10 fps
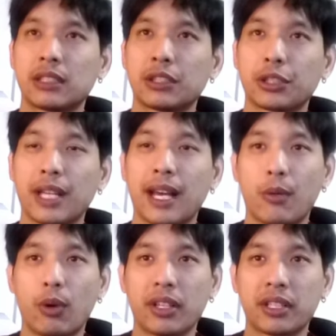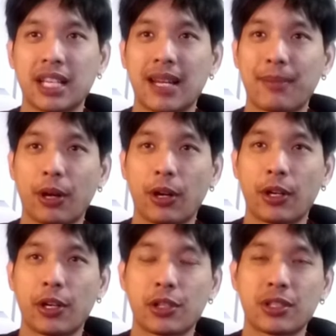you're not one of the top
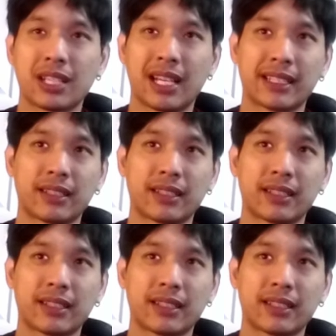earners, like